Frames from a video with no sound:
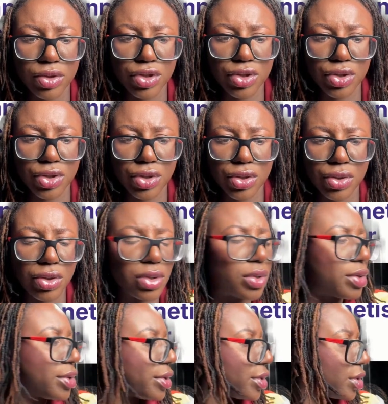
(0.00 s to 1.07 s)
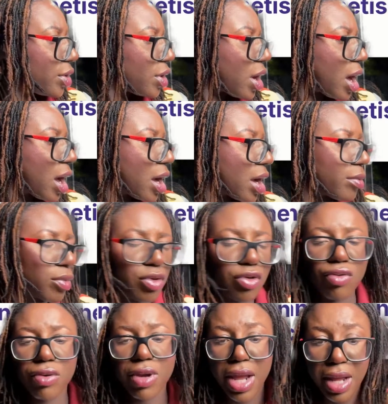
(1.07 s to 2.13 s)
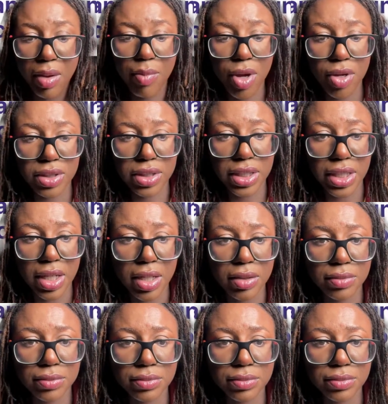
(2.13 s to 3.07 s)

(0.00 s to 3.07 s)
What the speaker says: to create a post here.